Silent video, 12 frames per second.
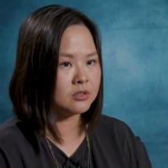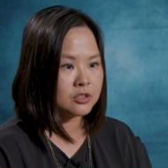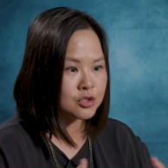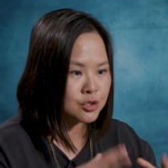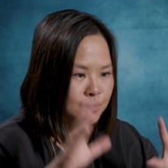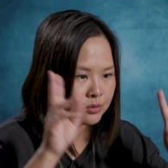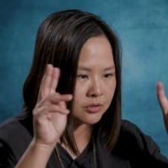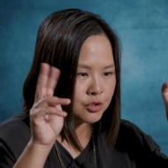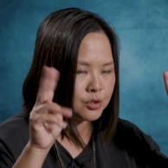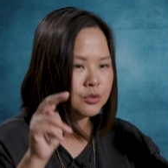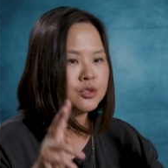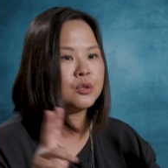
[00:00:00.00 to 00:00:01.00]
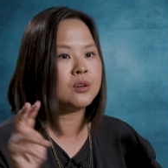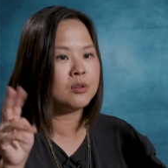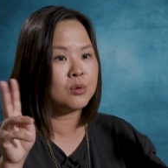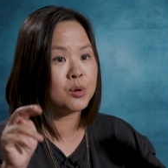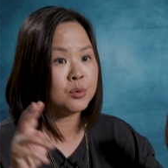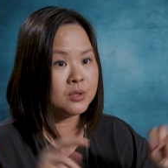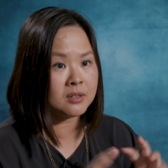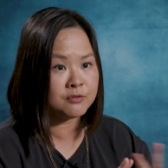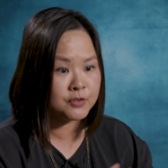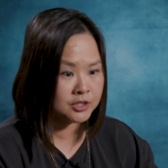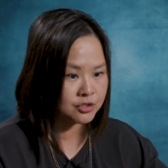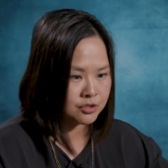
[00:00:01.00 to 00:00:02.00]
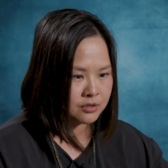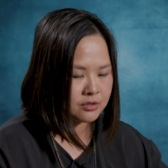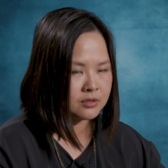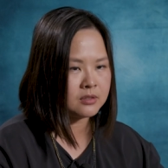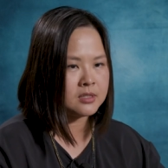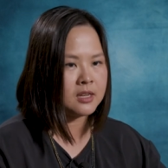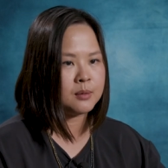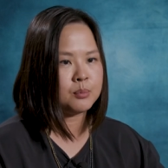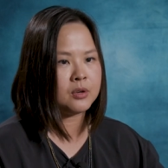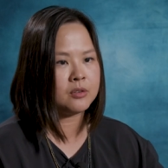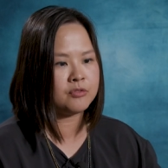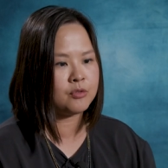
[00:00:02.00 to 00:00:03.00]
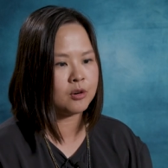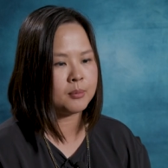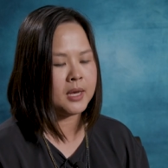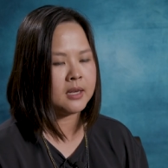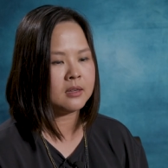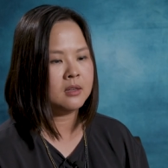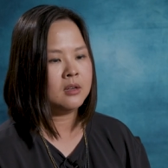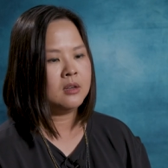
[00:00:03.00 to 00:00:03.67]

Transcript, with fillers: the choose your own adventure type of format